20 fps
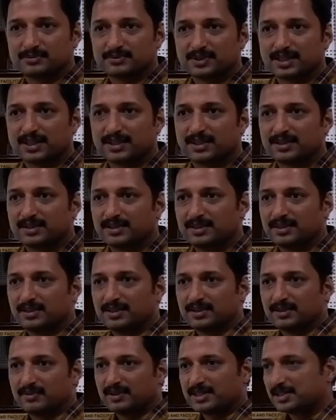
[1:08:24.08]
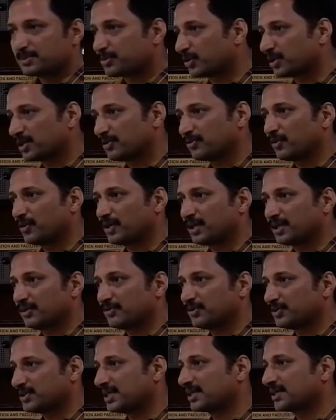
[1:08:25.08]
Okay, what is protein folding?
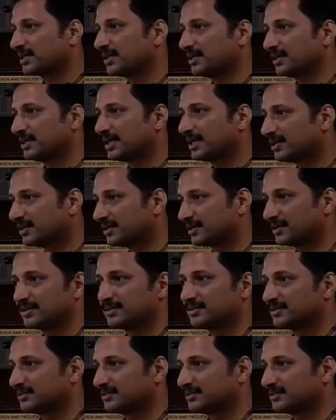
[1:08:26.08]
If you take an egg